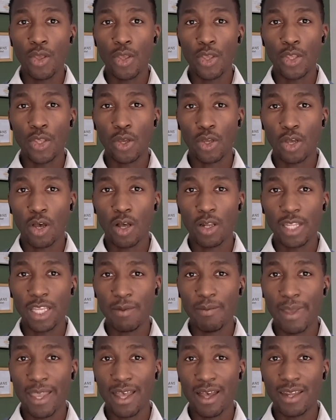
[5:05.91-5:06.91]
Your colleague
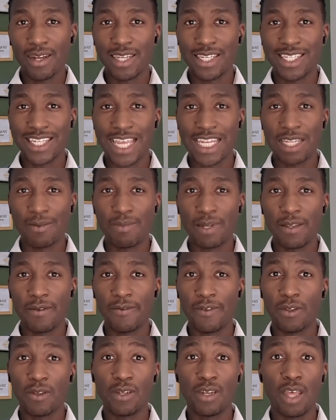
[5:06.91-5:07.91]
may understandably
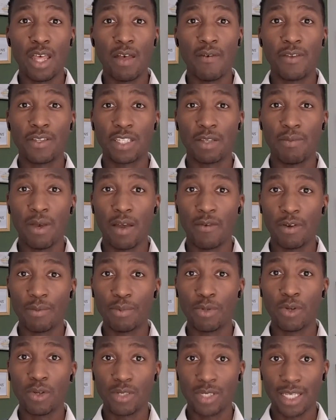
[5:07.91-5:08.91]
feel nervous about
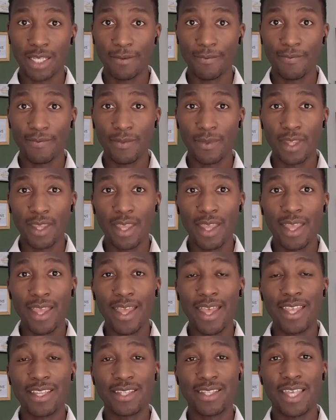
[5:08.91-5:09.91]
reporting.
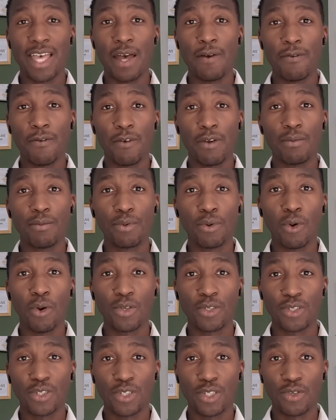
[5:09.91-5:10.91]
It's therefore
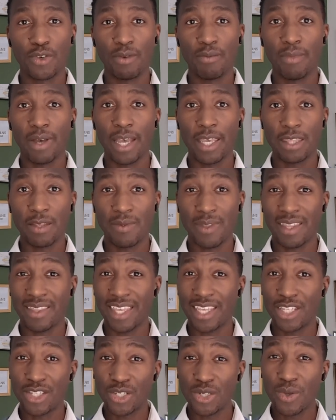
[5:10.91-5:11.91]
important to remind them that
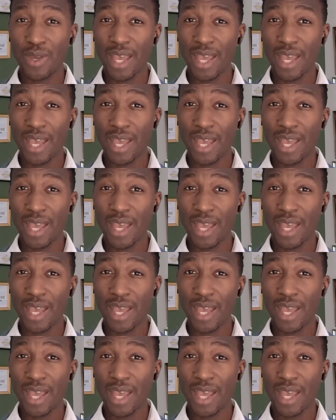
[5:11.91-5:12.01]
they do